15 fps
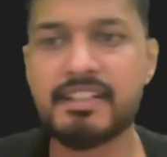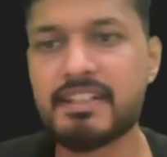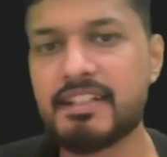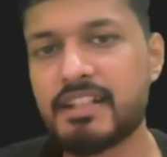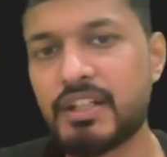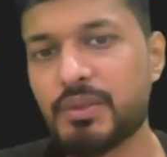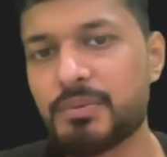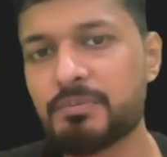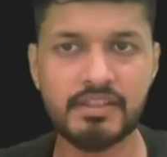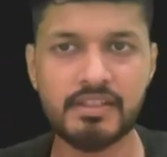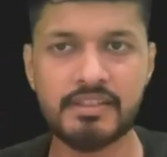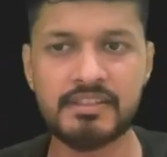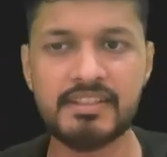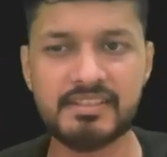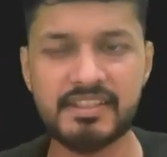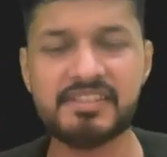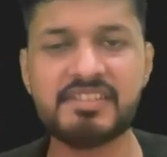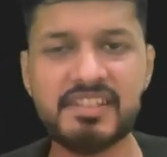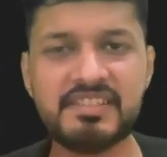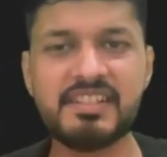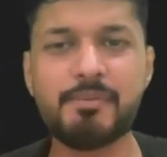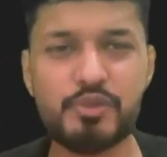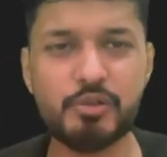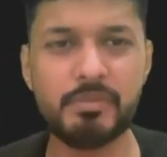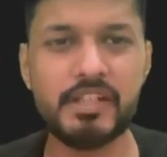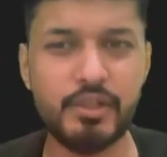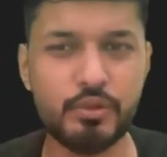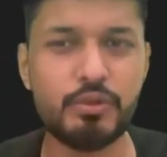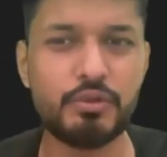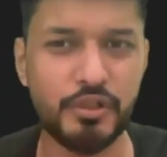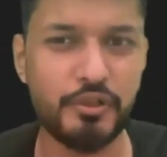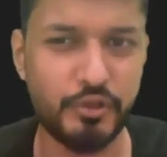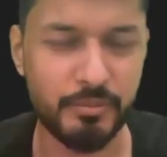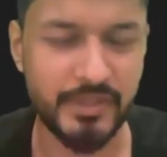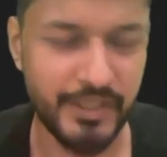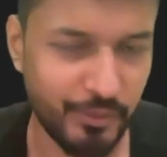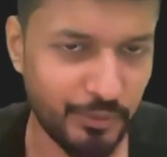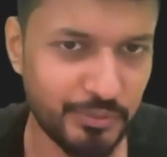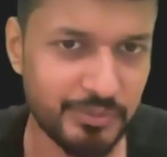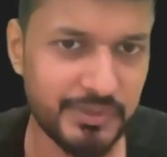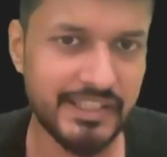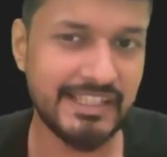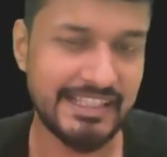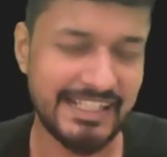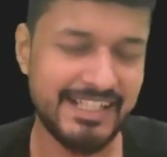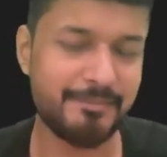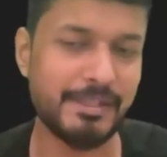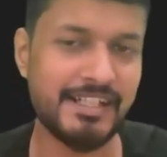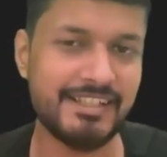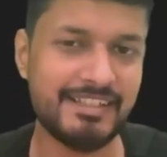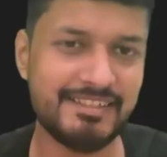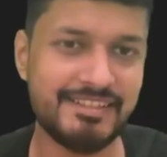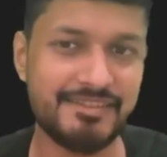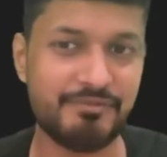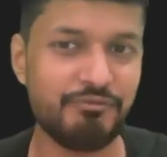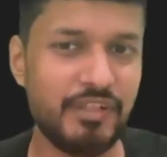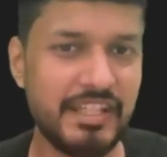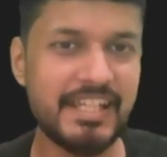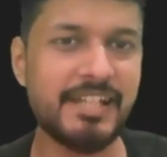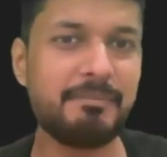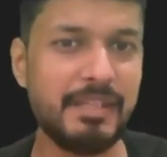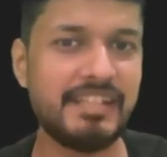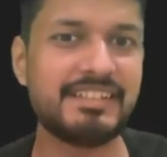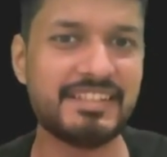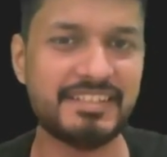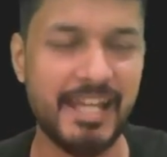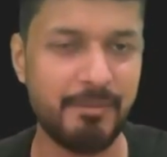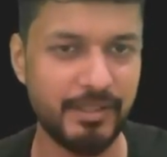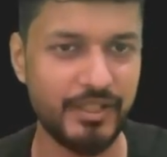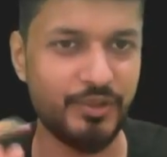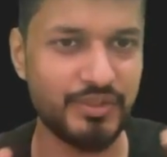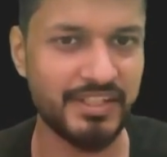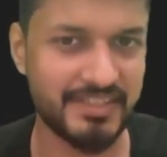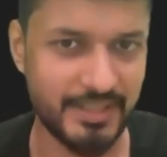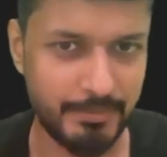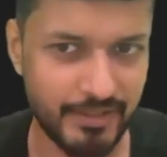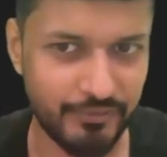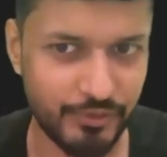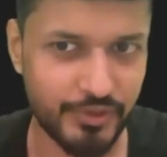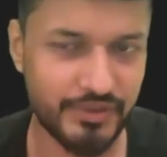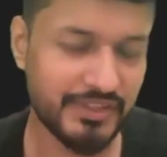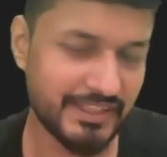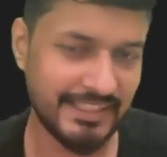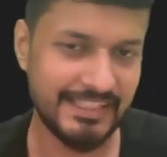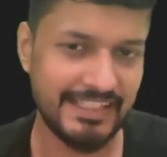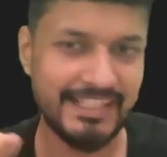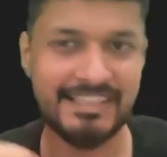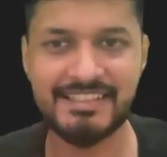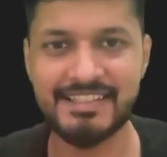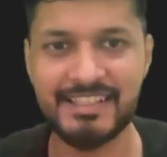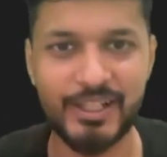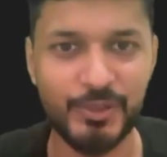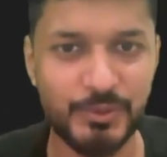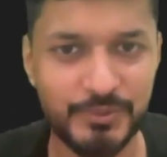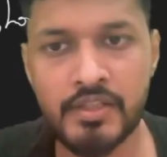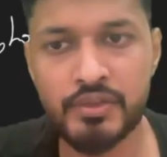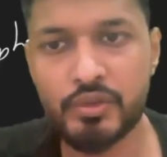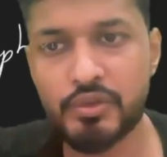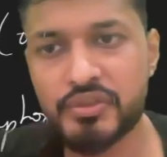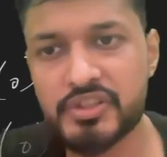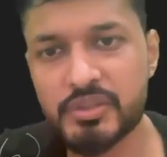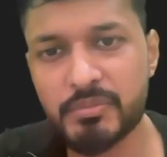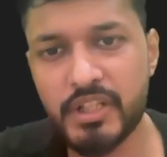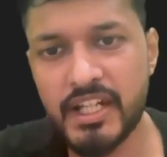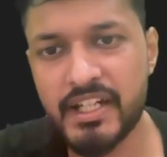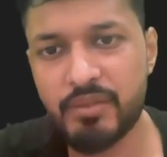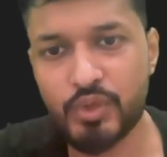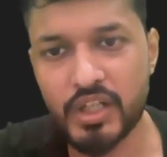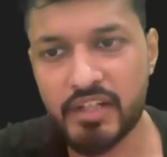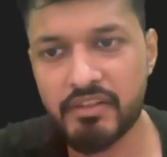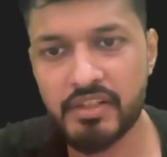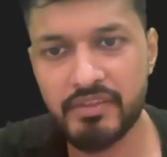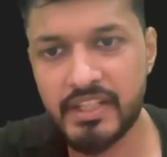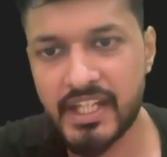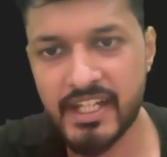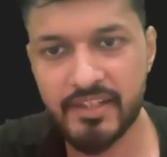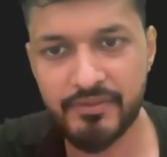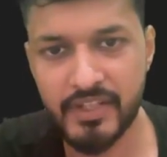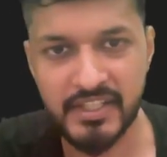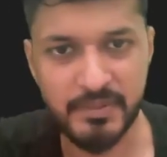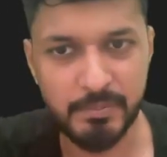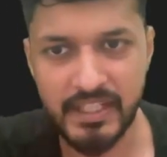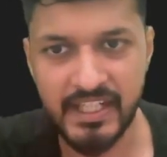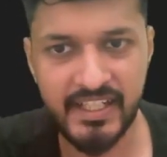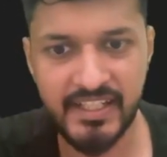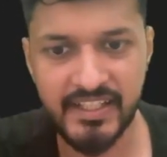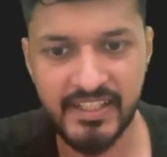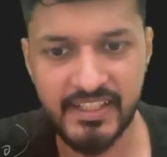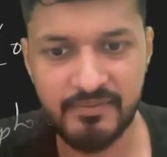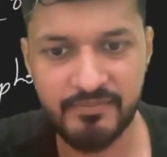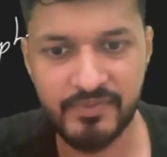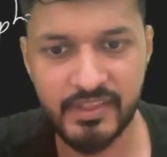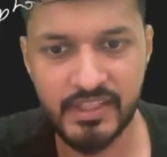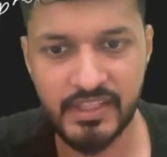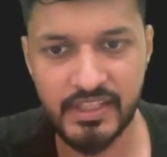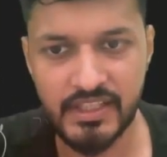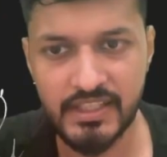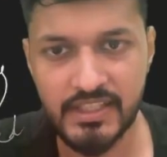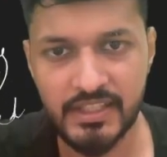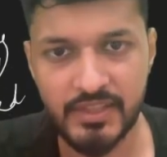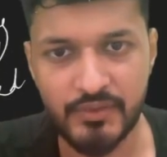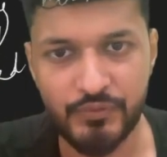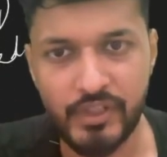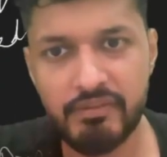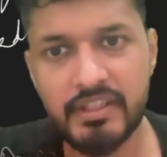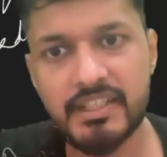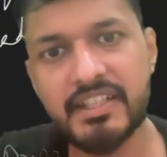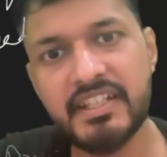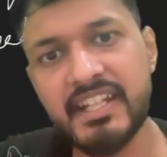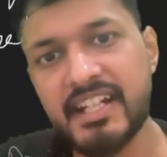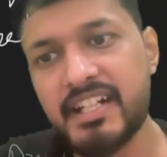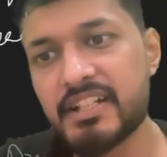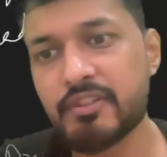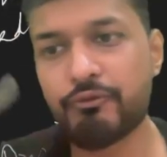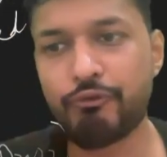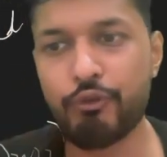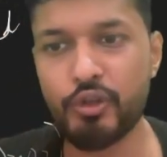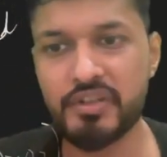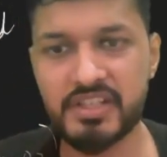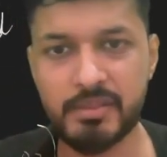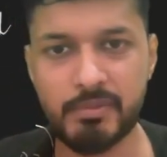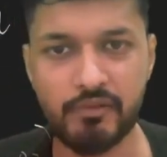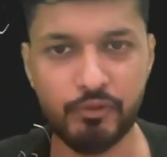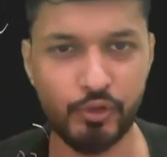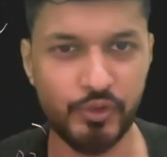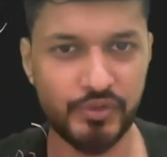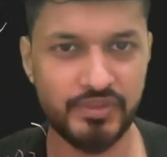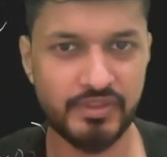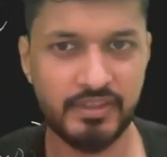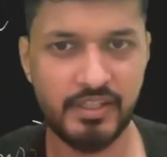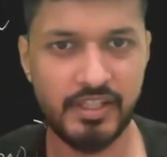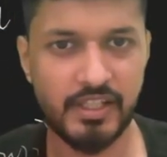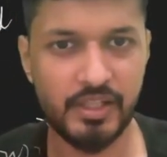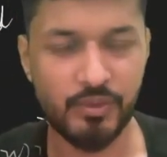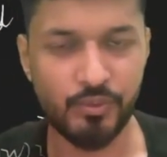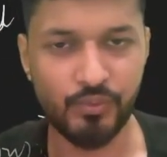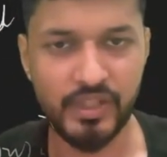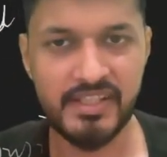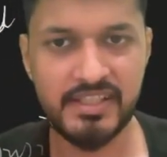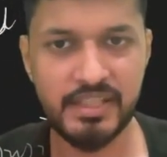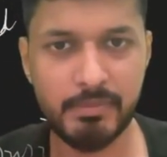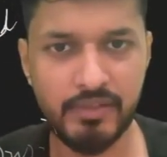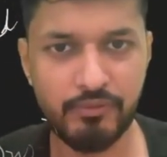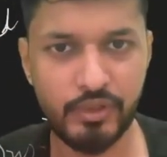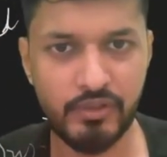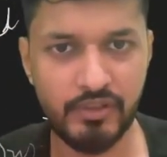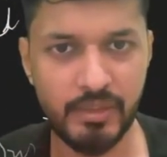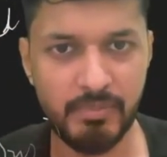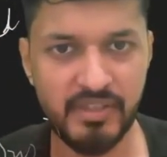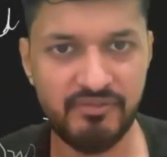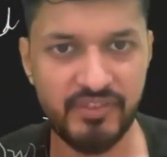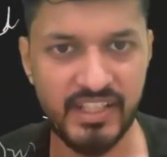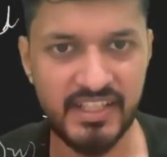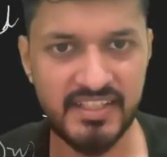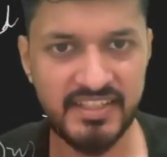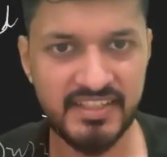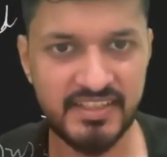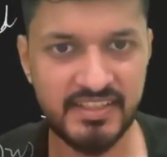Now, this structure seems to be too good to be true, right? But we can make this happen using semaphores. Let's see how. So to simulate whatever we have explained here, we will create 4 semaphores. One semaphore will be Fizz,